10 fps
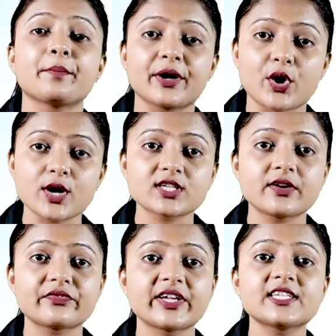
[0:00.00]
Because
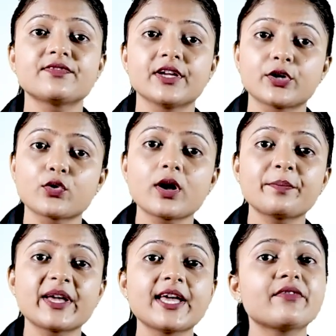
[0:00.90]
of this, we grow
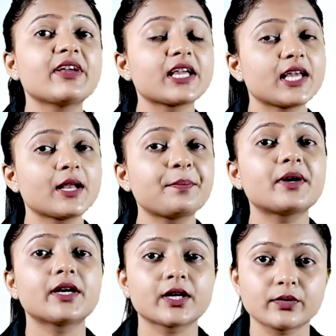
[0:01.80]
up behaving in a
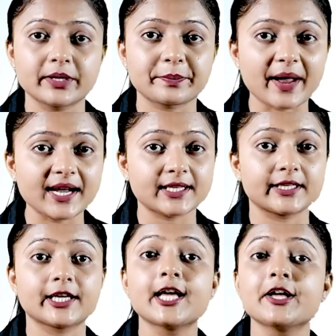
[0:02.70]
particular
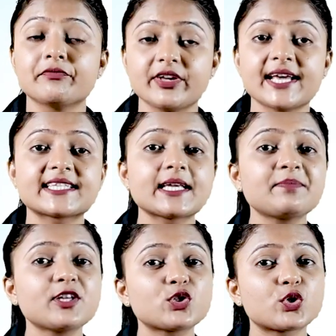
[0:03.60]
pattern. We
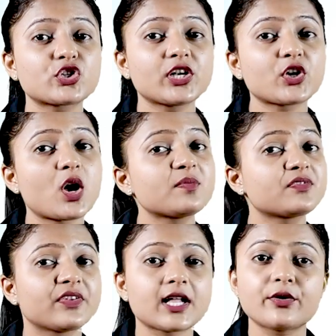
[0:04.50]
accept the social
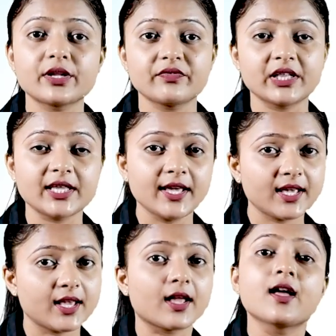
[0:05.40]
norms without even
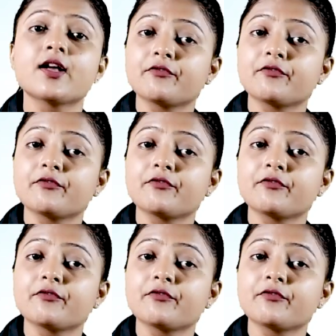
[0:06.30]
thinking.